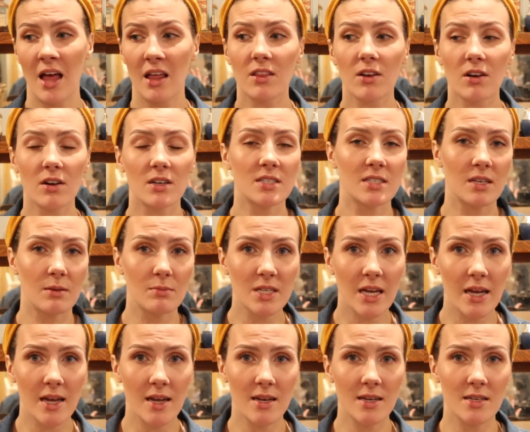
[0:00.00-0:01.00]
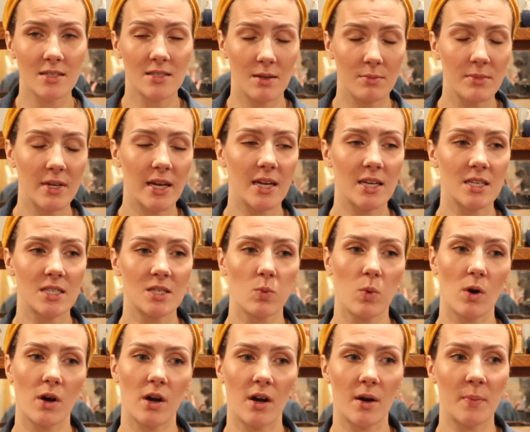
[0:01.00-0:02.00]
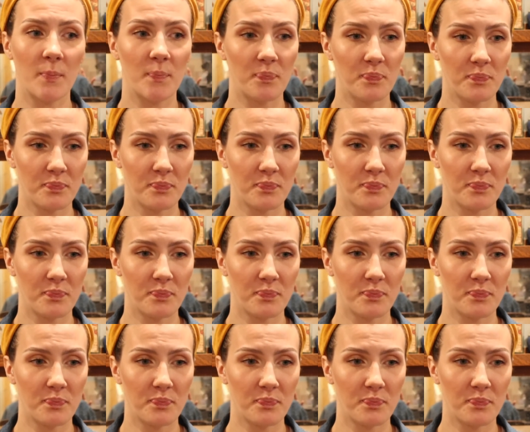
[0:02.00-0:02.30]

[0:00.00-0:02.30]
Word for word: There are some, some days where